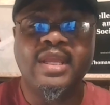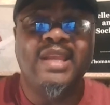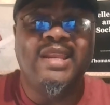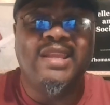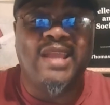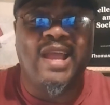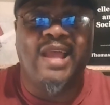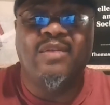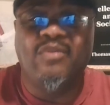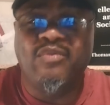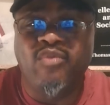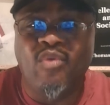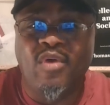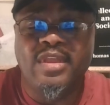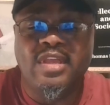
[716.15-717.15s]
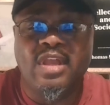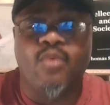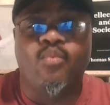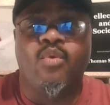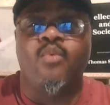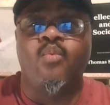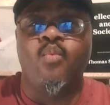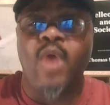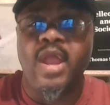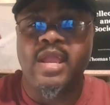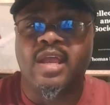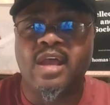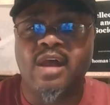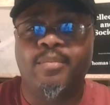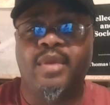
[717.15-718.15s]
in California will
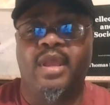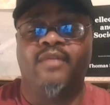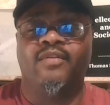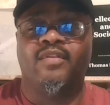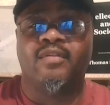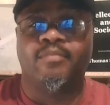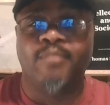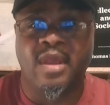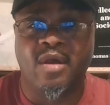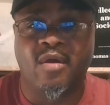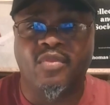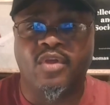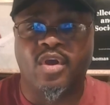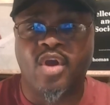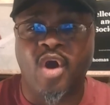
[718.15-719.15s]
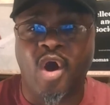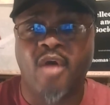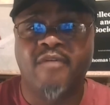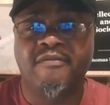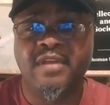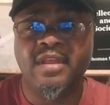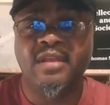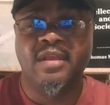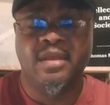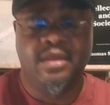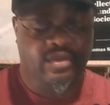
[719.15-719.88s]
wake up and smell the coffee,